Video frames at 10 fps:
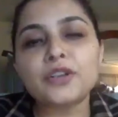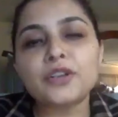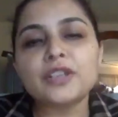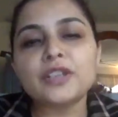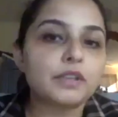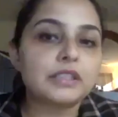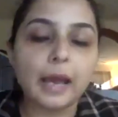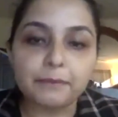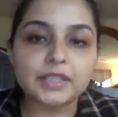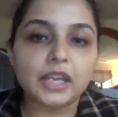of
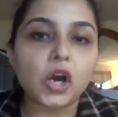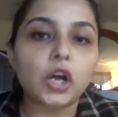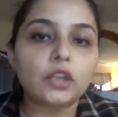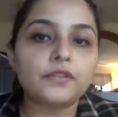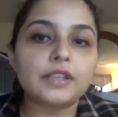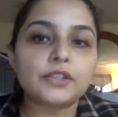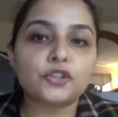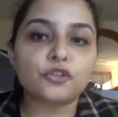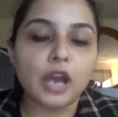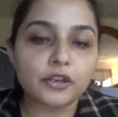adapting all of the
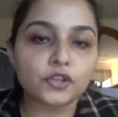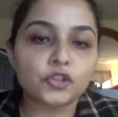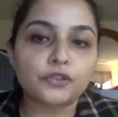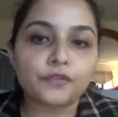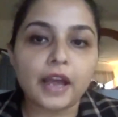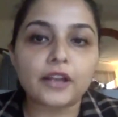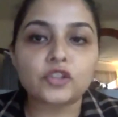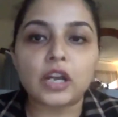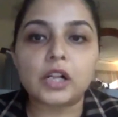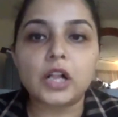strategy of
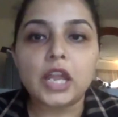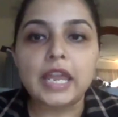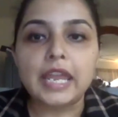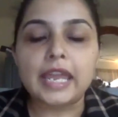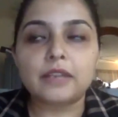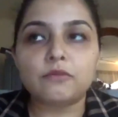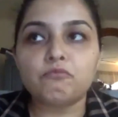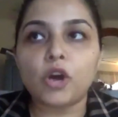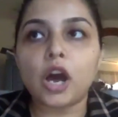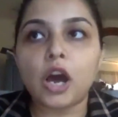Agile, it
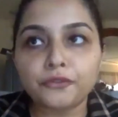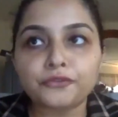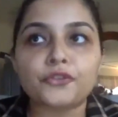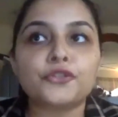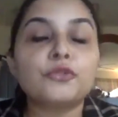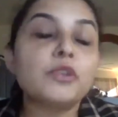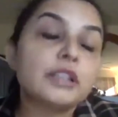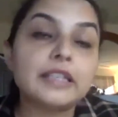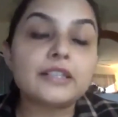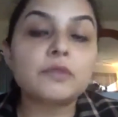offers,
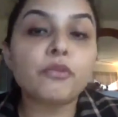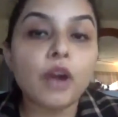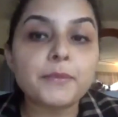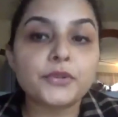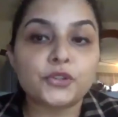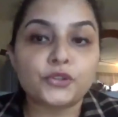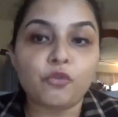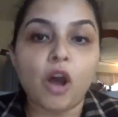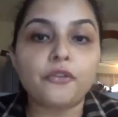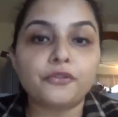at least it promises
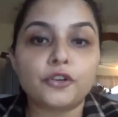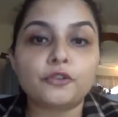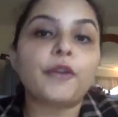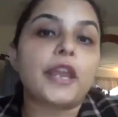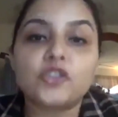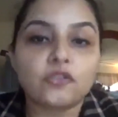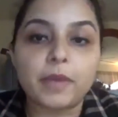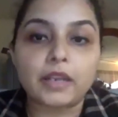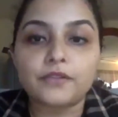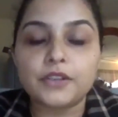to offer a range
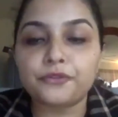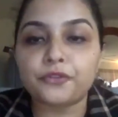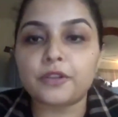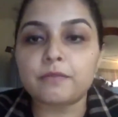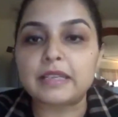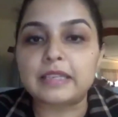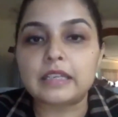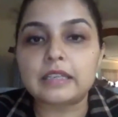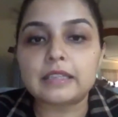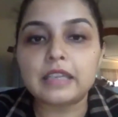of benefits for the
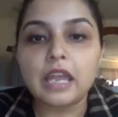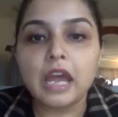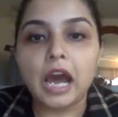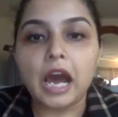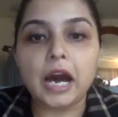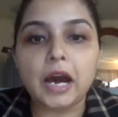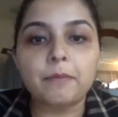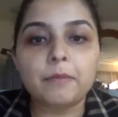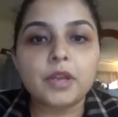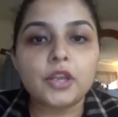business.
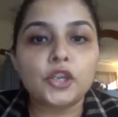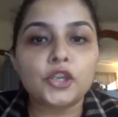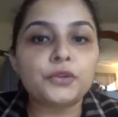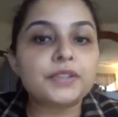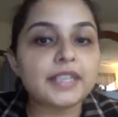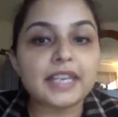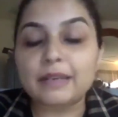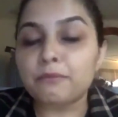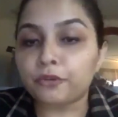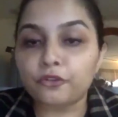You see
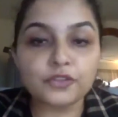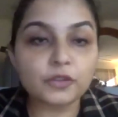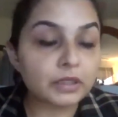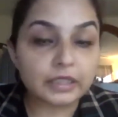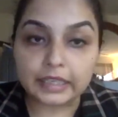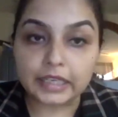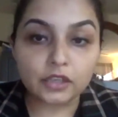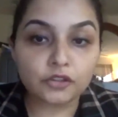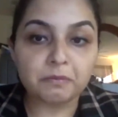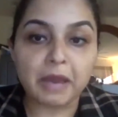an improved ability
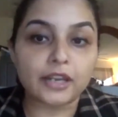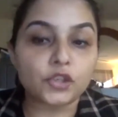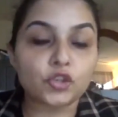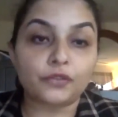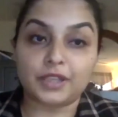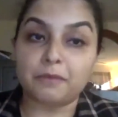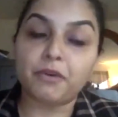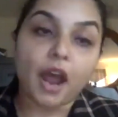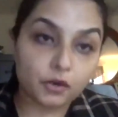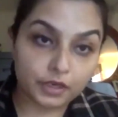to manage shifting
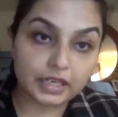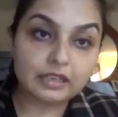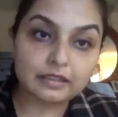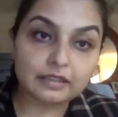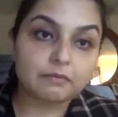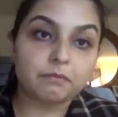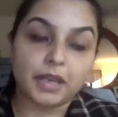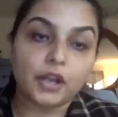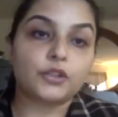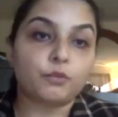priorities
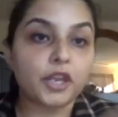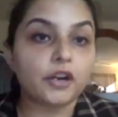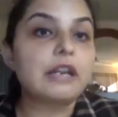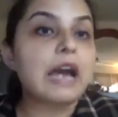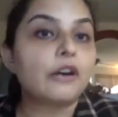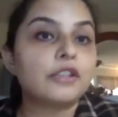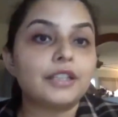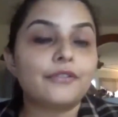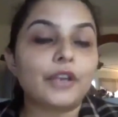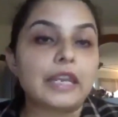because we are now
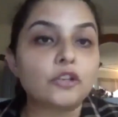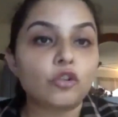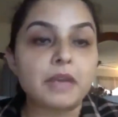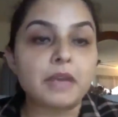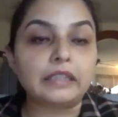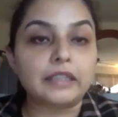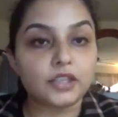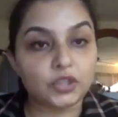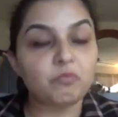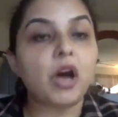delivering incrementally in
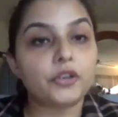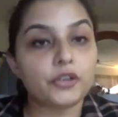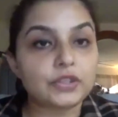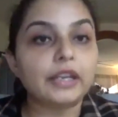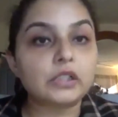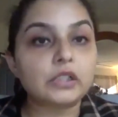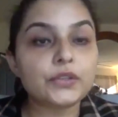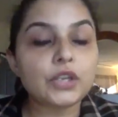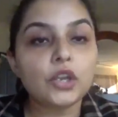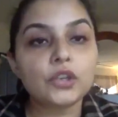smaller
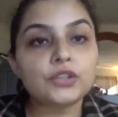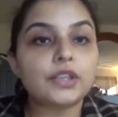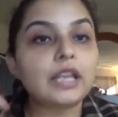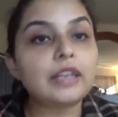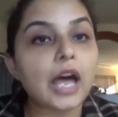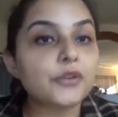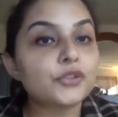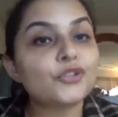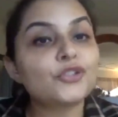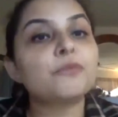cycles. So it allows
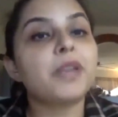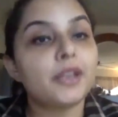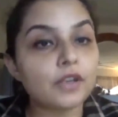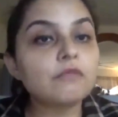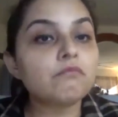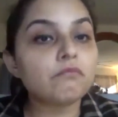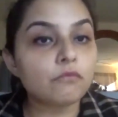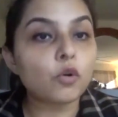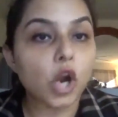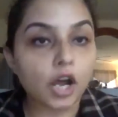us to pivot
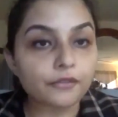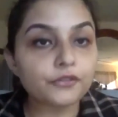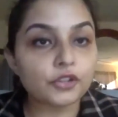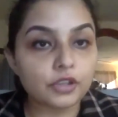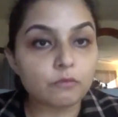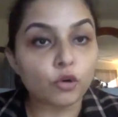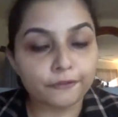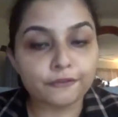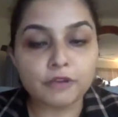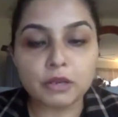more often and more
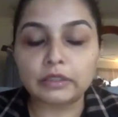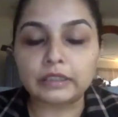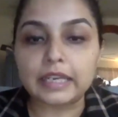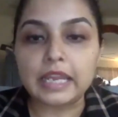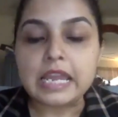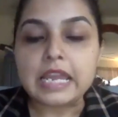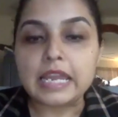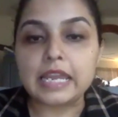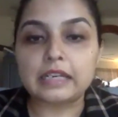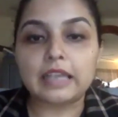frequently.
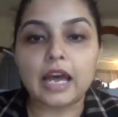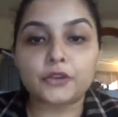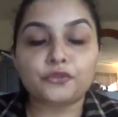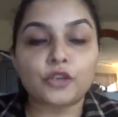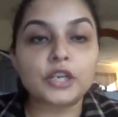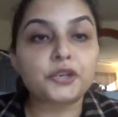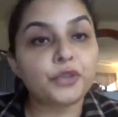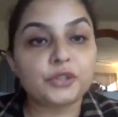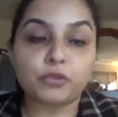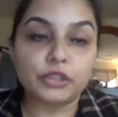It allows for
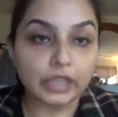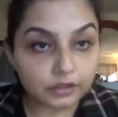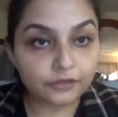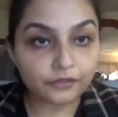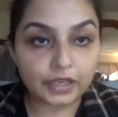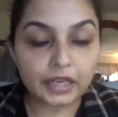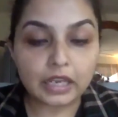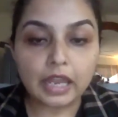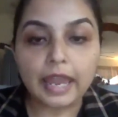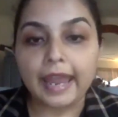increased productivity,
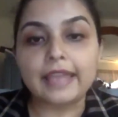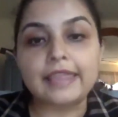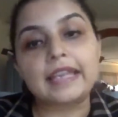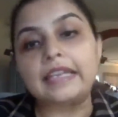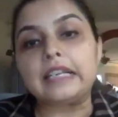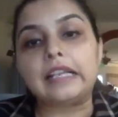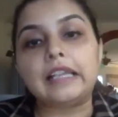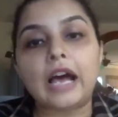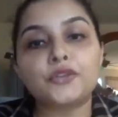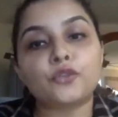and then it
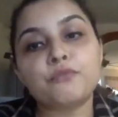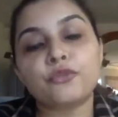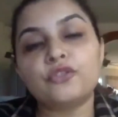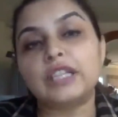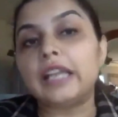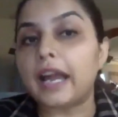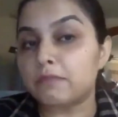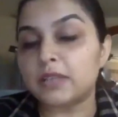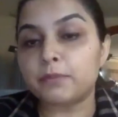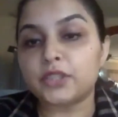allows for improved
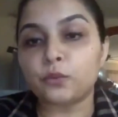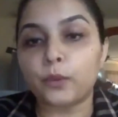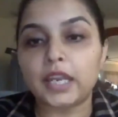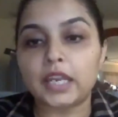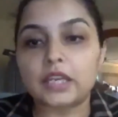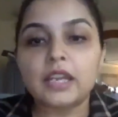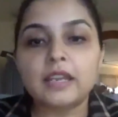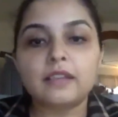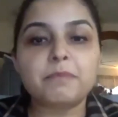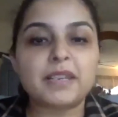alignment between
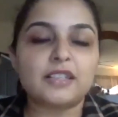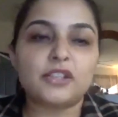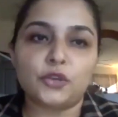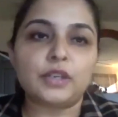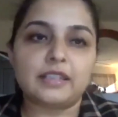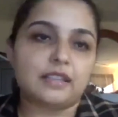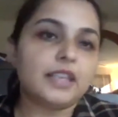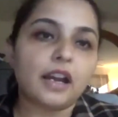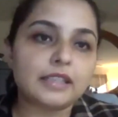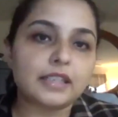the business units and the
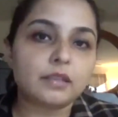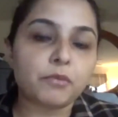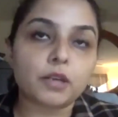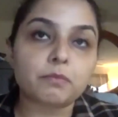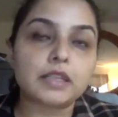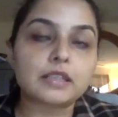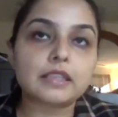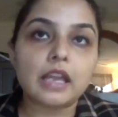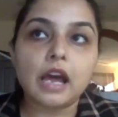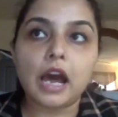IT departments.
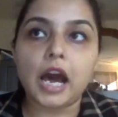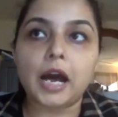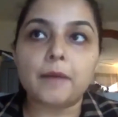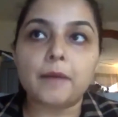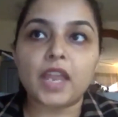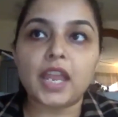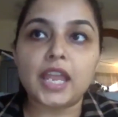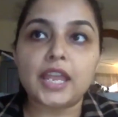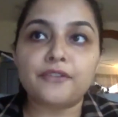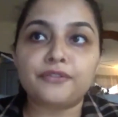
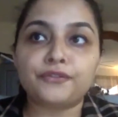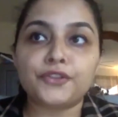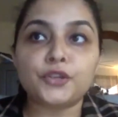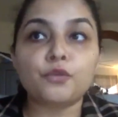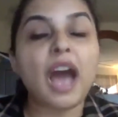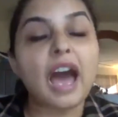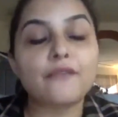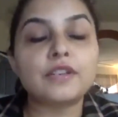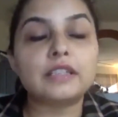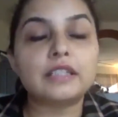
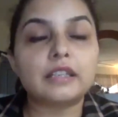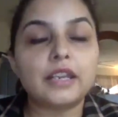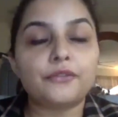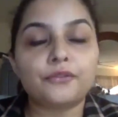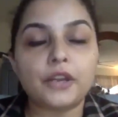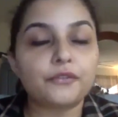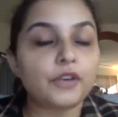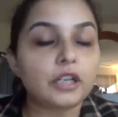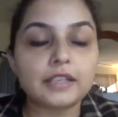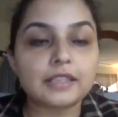If
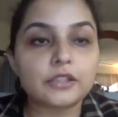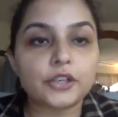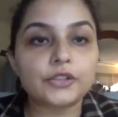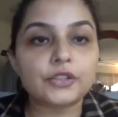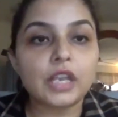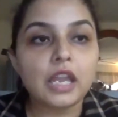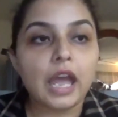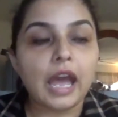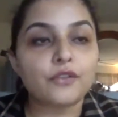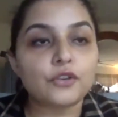our listeners
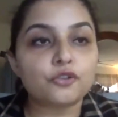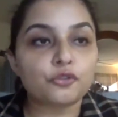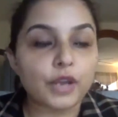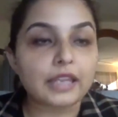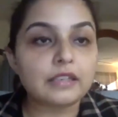haven't read